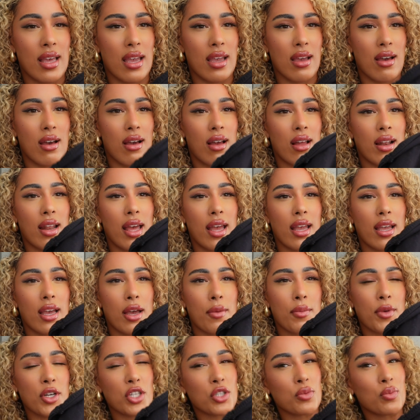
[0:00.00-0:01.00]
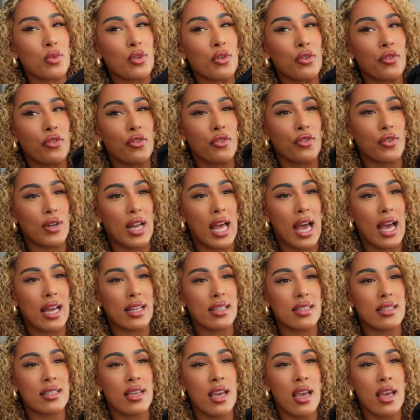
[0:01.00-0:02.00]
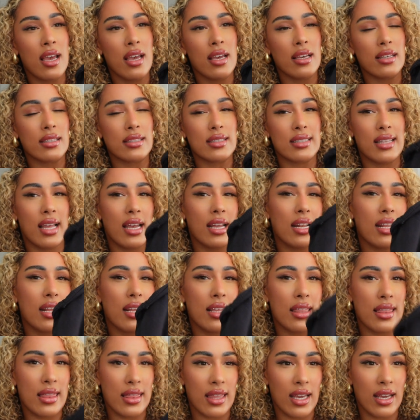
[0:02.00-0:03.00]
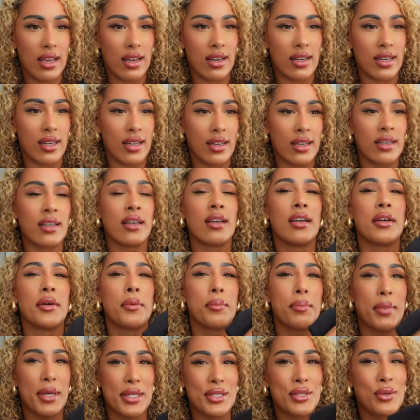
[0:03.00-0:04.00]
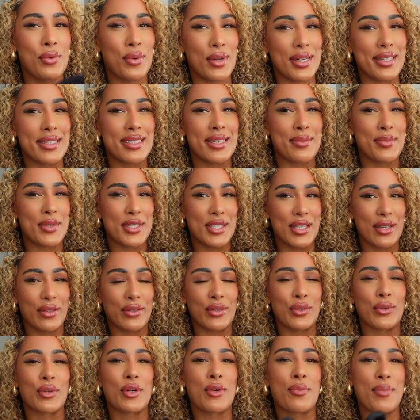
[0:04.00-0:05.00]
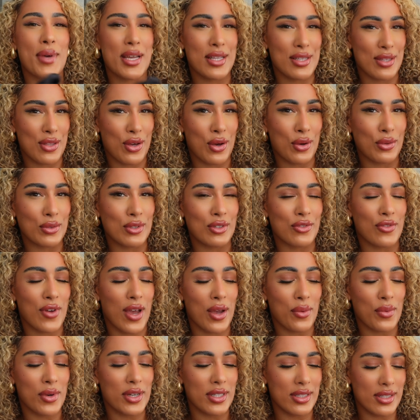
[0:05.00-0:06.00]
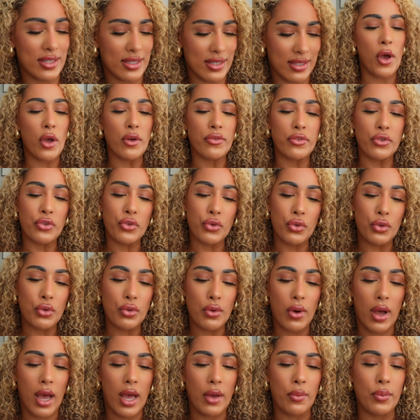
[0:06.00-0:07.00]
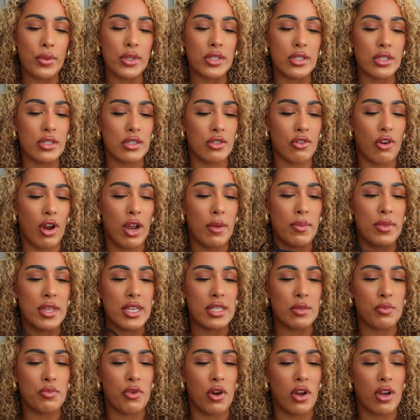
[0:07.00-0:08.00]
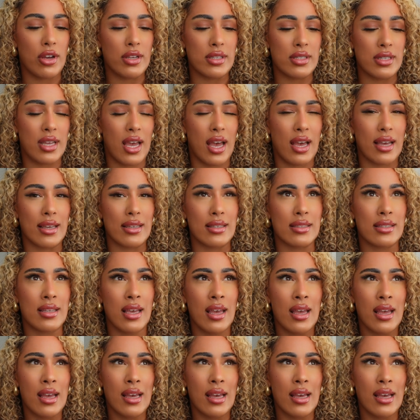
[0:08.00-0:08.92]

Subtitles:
they are like a much more flat, slightly thicker, better quality material compared to the old Defy ones. But overall, I would describe these bras as